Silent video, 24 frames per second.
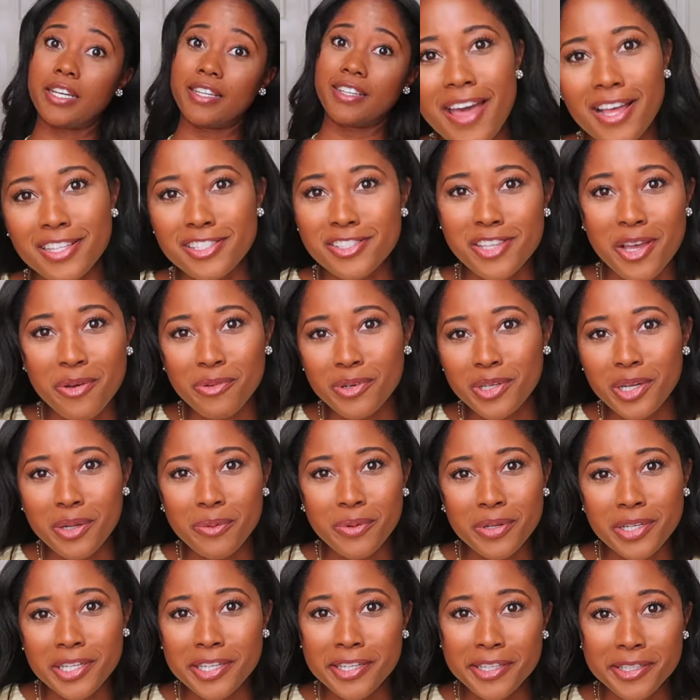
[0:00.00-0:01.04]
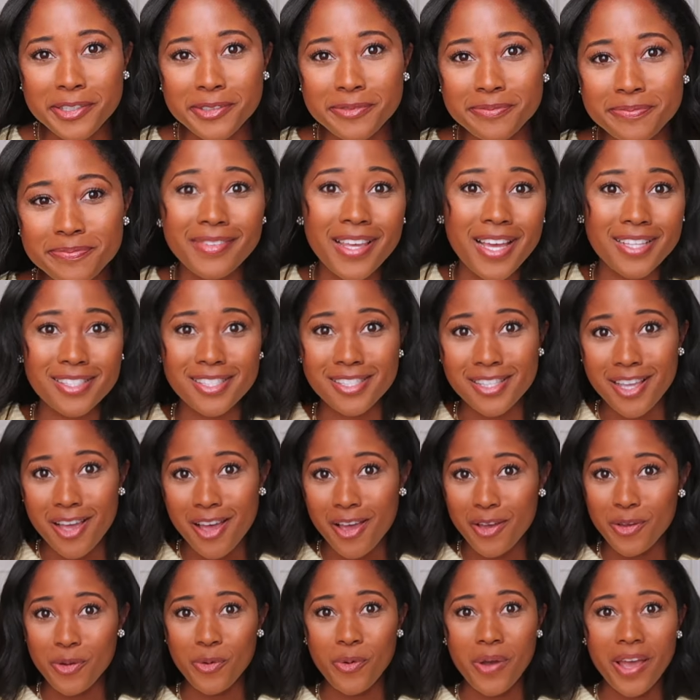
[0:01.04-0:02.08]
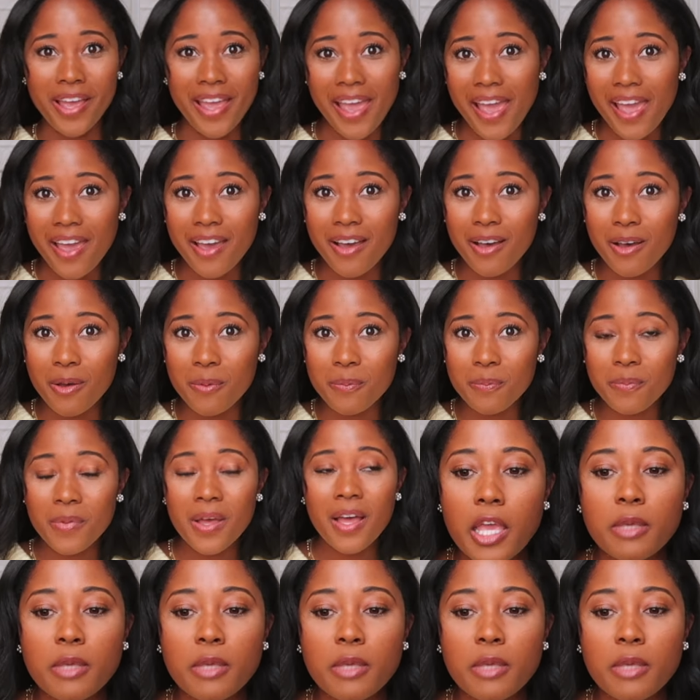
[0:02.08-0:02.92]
That's not what I want to do. That's not who I am.